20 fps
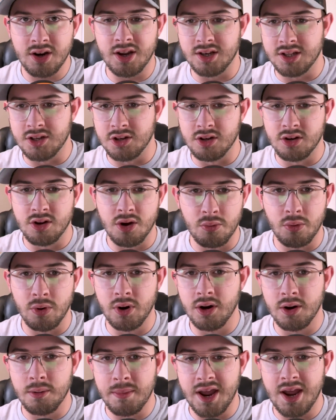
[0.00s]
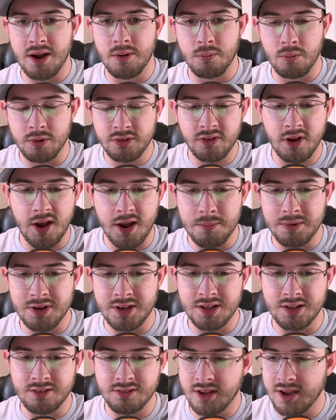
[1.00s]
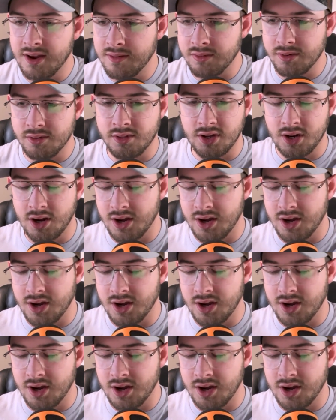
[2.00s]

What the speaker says: I need to know where I'm at, what time it is, everything.